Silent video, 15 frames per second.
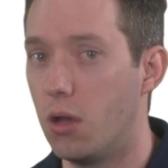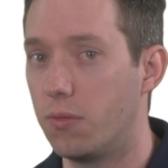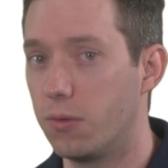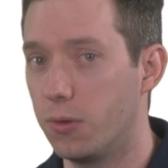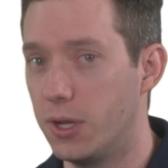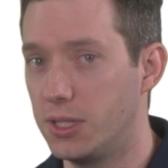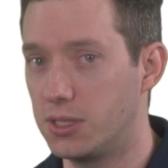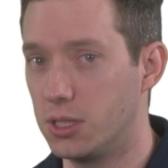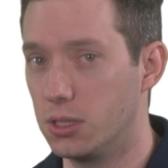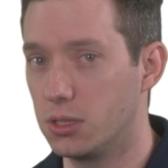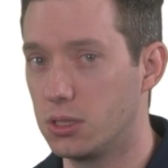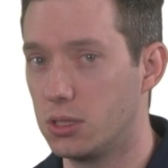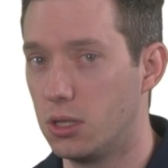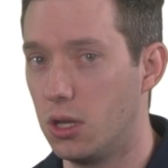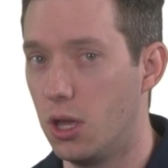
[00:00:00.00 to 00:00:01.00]
For
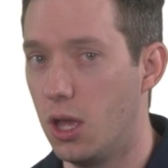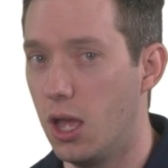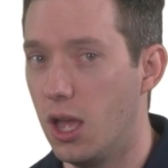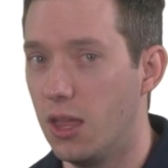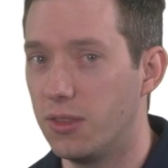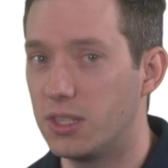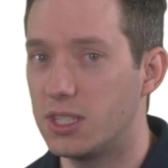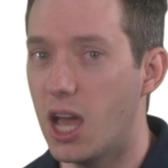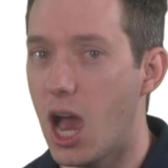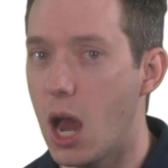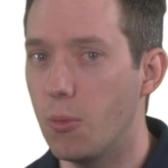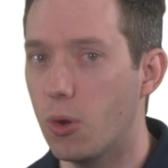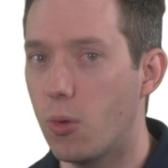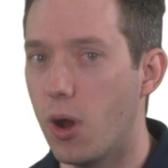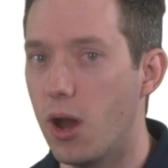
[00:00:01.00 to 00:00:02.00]
instance, the
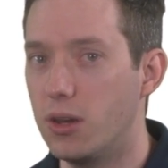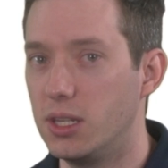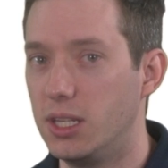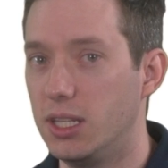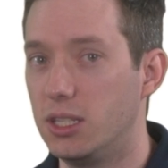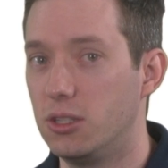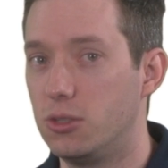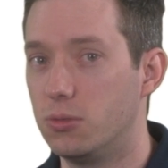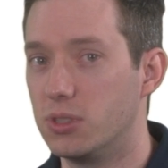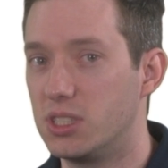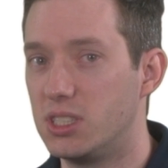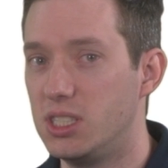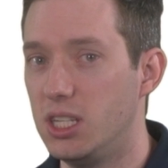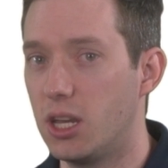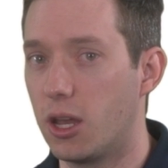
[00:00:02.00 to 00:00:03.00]
time required to get into a
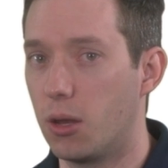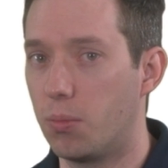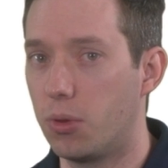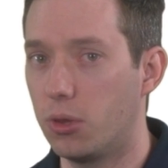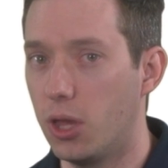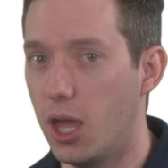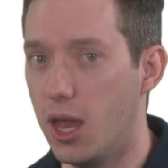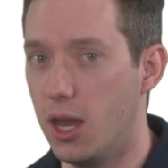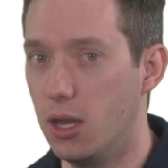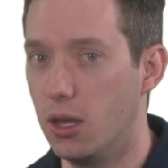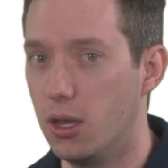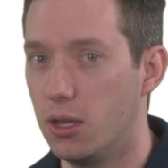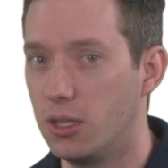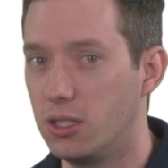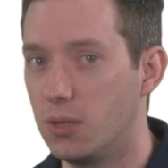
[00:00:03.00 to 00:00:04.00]
seat on a plane
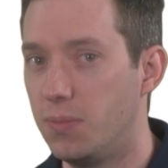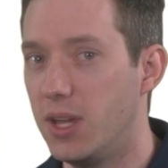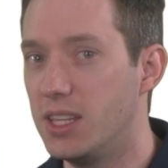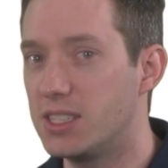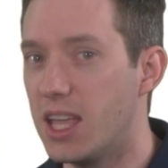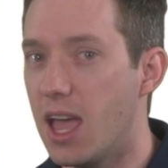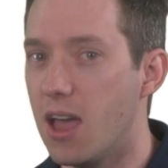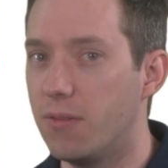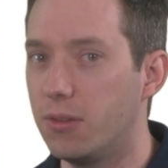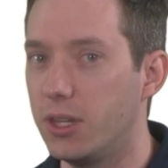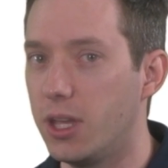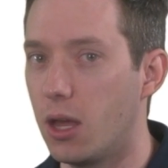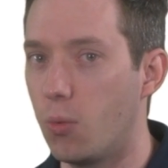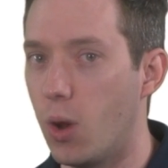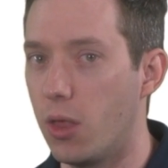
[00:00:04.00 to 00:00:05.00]
depends
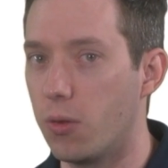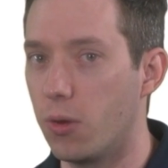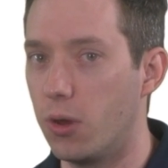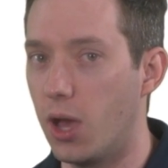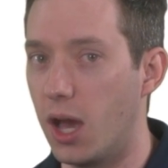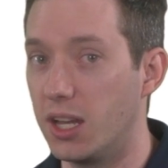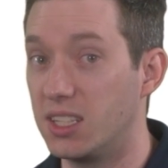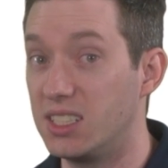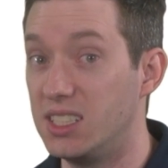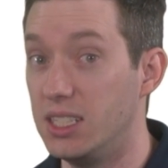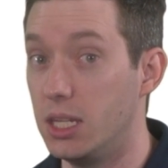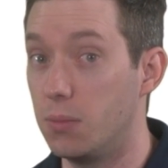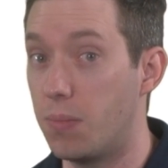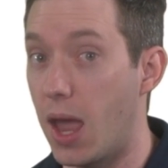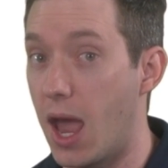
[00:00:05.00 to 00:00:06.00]
heavily on whether or not a
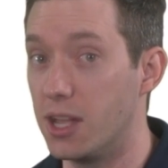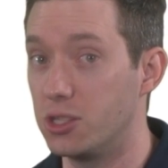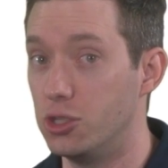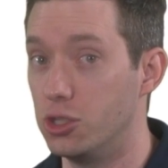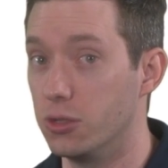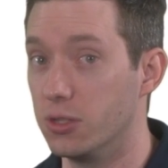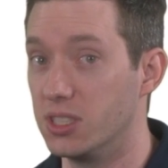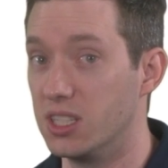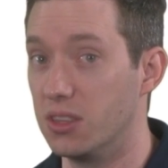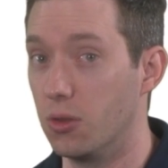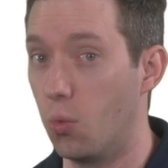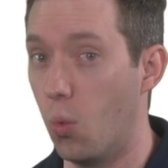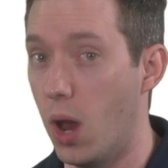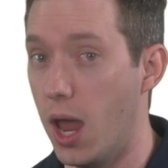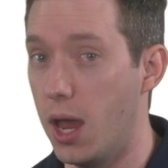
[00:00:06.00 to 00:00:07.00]
seated passenger is in the
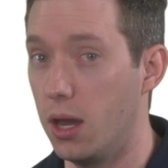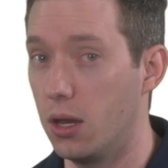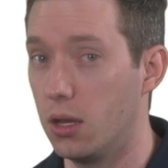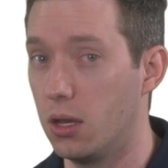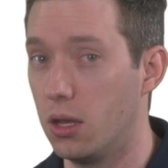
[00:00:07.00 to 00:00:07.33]
way.